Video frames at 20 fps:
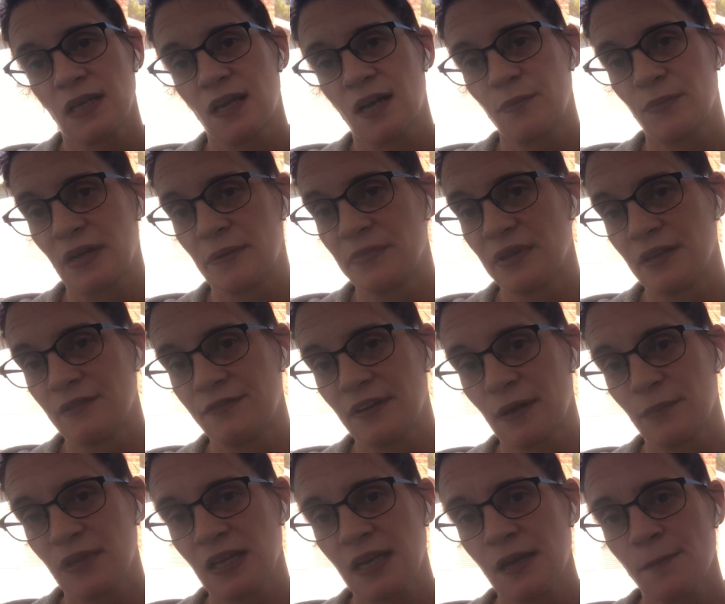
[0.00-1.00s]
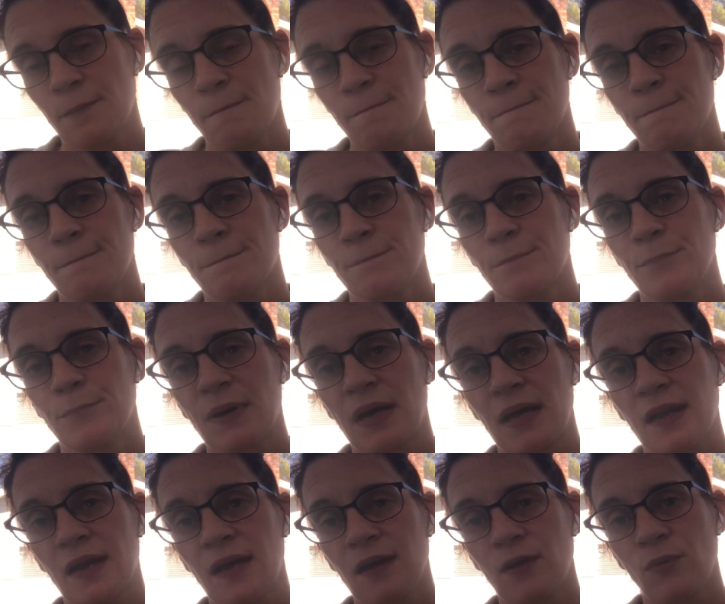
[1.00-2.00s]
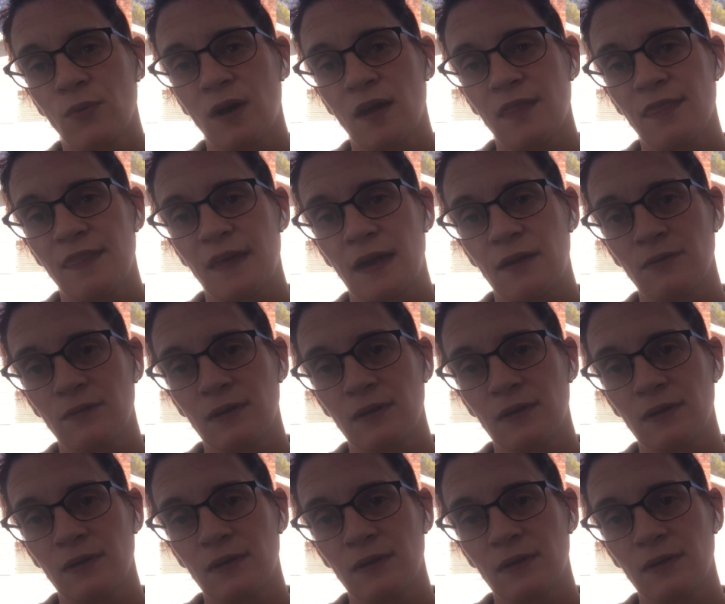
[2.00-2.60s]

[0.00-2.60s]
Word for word: not my blood family, but I want that